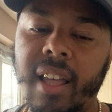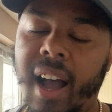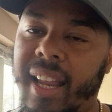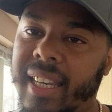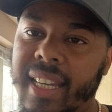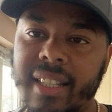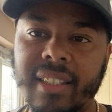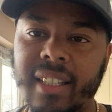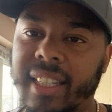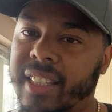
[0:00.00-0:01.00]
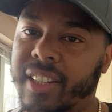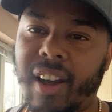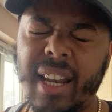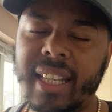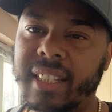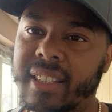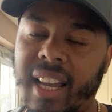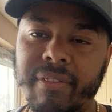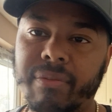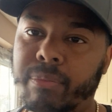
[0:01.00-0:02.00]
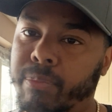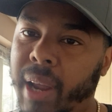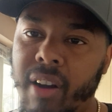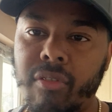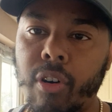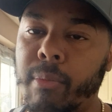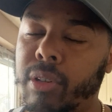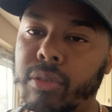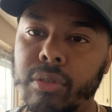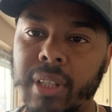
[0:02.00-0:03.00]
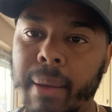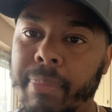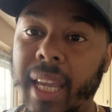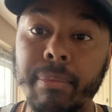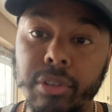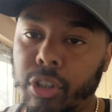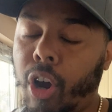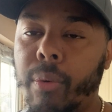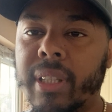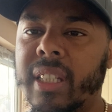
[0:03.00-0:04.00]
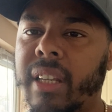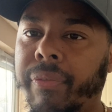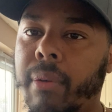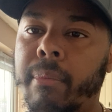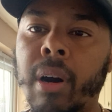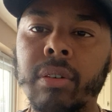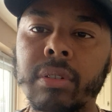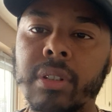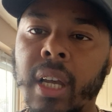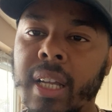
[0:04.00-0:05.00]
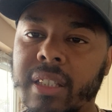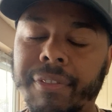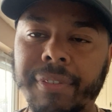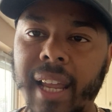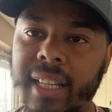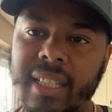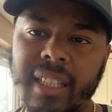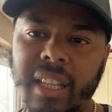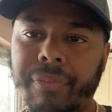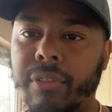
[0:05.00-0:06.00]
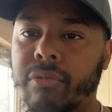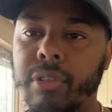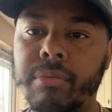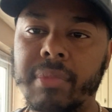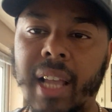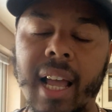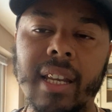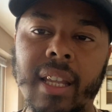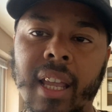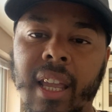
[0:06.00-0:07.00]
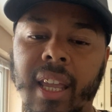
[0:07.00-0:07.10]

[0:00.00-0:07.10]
i needed to you know i needed to have better role models and be able to go into different modes to flex in different rooms and